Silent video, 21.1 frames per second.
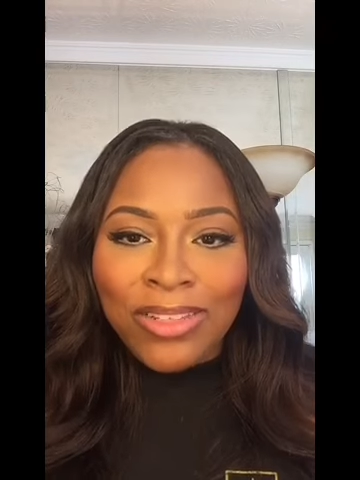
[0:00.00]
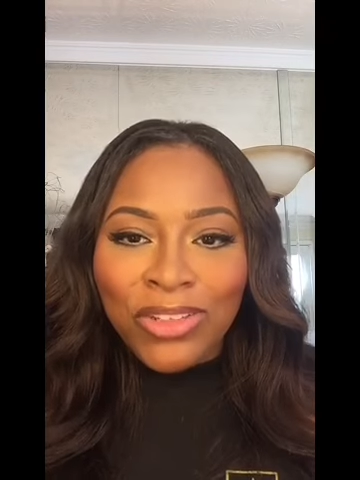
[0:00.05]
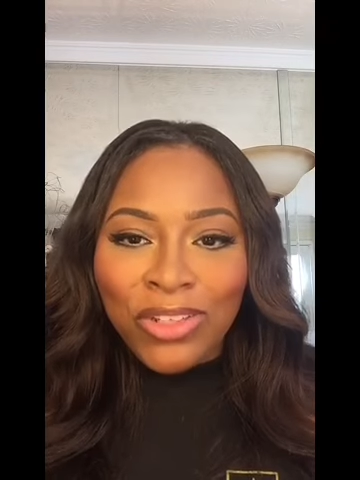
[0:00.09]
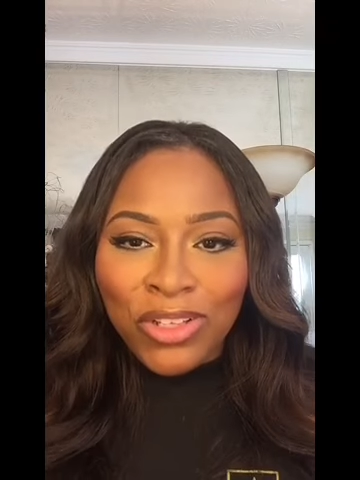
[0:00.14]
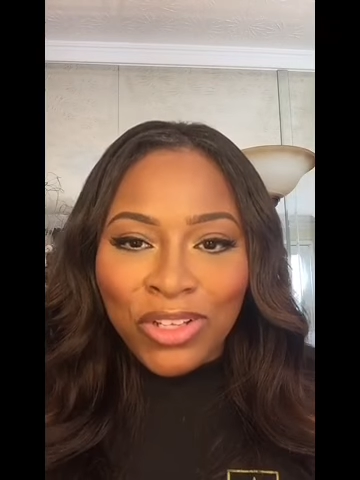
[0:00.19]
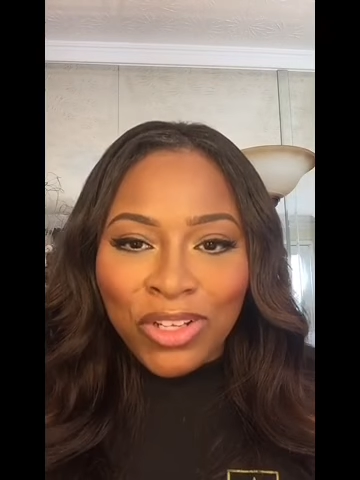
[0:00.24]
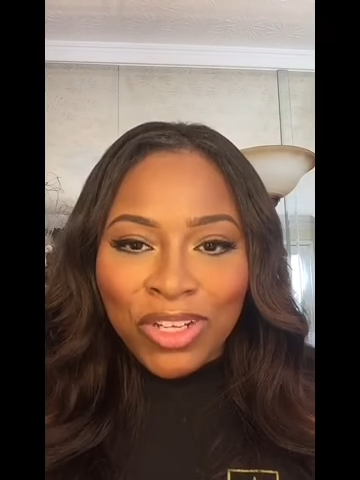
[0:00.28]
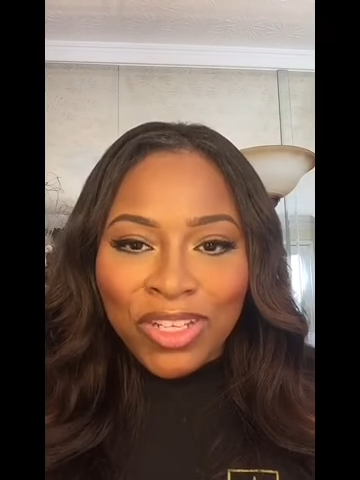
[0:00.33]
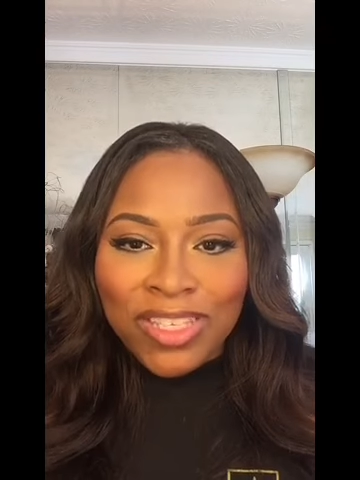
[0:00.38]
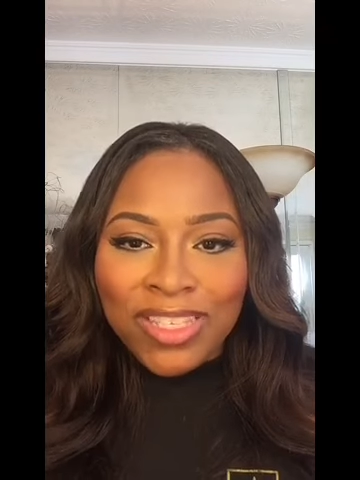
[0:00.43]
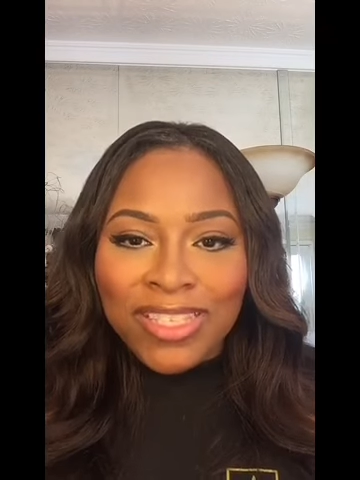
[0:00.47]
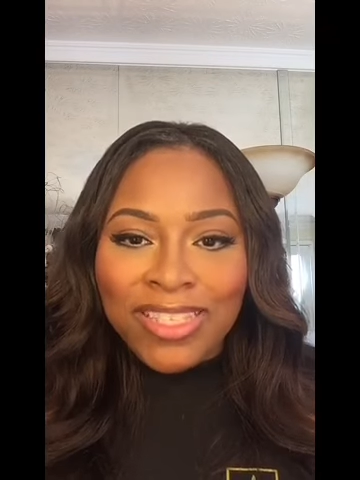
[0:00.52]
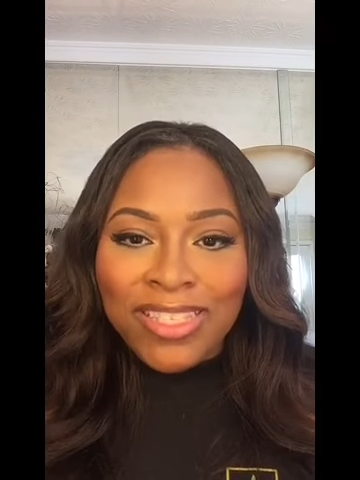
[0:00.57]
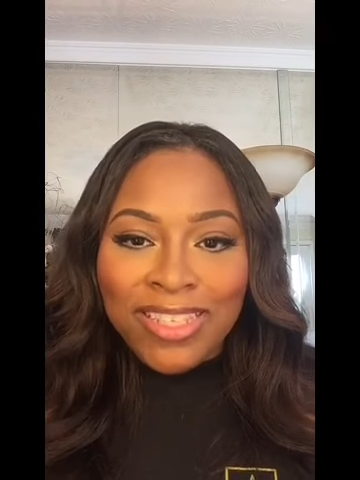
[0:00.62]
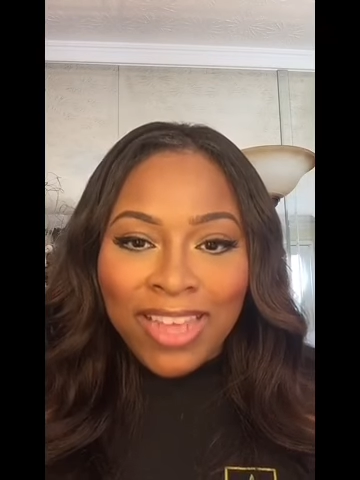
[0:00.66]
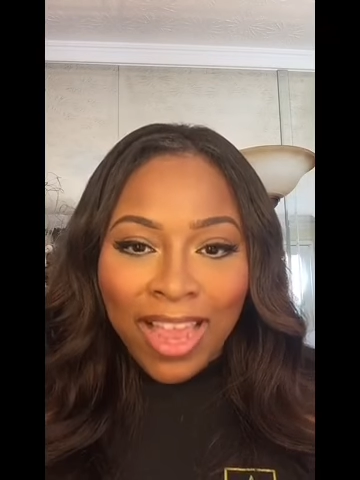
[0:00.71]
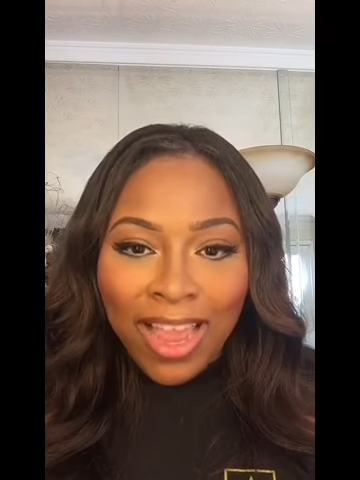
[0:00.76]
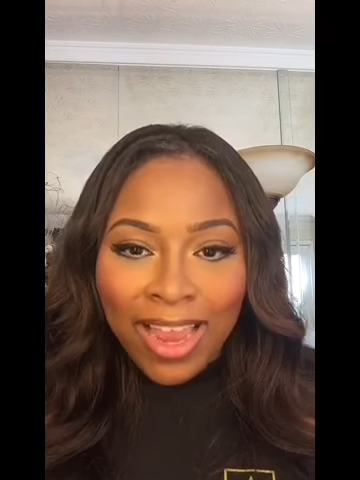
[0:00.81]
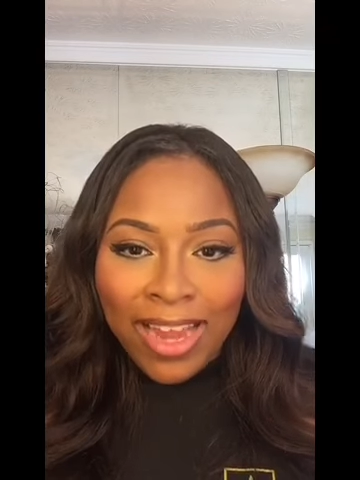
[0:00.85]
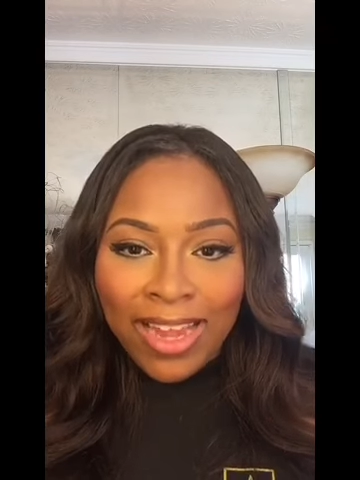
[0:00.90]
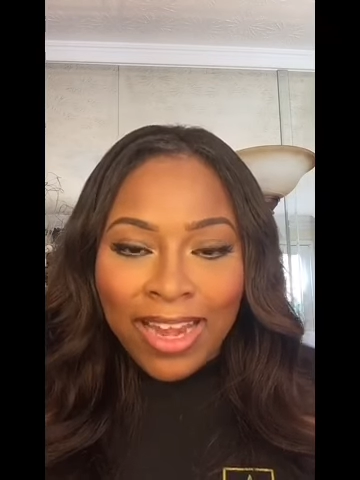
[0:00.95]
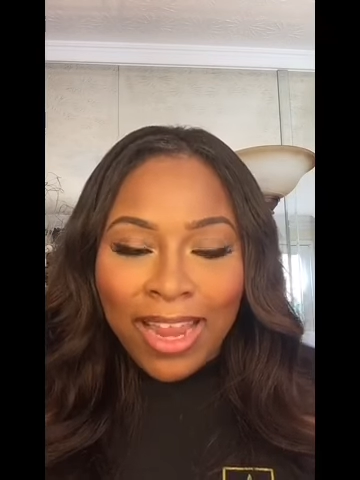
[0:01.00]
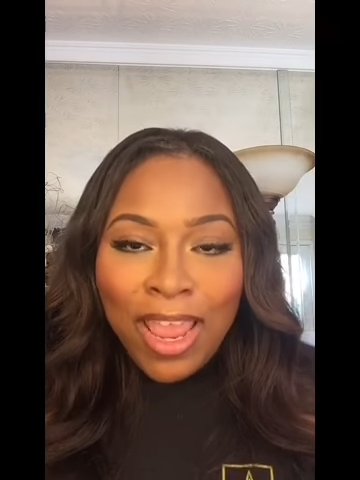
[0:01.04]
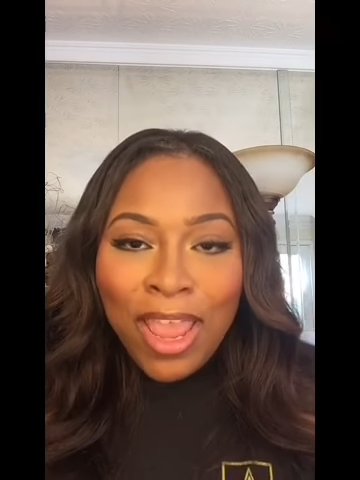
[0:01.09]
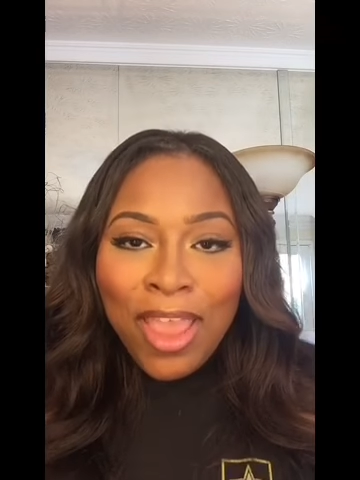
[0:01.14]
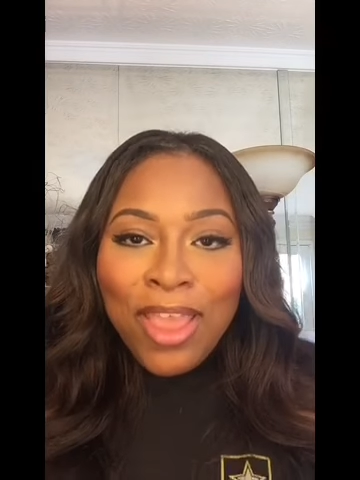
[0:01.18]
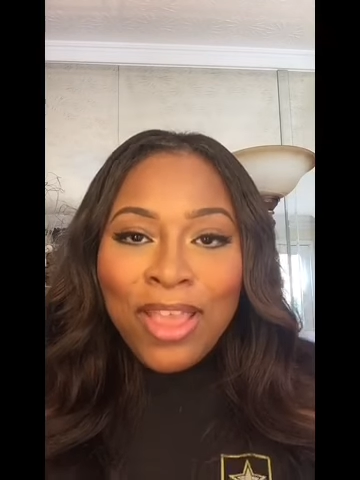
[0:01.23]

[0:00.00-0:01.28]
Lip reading: looks done.